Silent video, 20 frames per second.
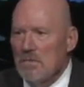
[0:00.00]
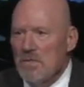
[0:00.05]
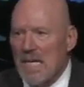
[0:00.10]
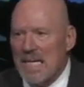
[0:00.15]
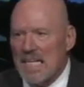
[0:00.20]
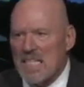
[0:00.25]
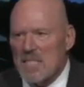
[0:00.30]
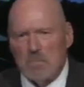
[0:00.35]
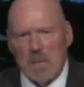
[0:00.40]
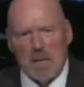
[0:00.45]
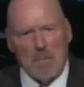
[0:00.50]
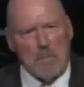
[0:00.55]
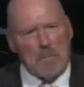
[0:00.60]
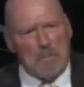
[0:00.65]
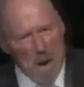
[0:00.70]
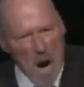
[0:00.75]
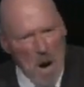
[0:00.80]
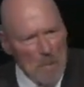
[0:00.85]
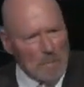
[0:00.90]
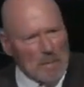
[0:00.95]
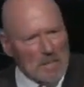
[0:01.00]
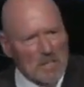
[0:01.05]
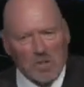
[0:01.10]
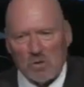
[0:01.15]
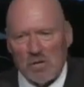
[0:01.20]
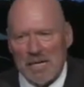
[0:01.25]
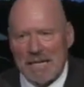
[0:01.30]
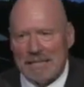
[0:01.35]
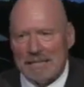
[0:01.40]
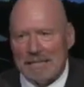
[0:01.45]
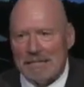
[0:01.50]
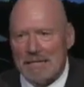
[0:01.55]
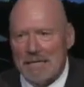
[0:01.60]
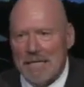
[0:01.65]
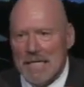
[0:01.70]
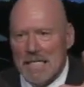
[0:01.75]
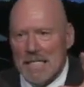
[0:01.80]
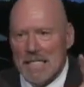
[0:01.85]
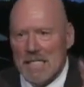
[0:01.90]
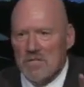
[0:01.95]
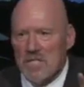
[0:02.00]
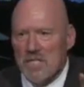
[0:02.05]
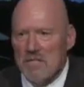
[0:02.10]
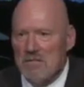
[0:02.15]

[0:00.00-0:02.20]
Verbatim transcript: that has been perpetrated on the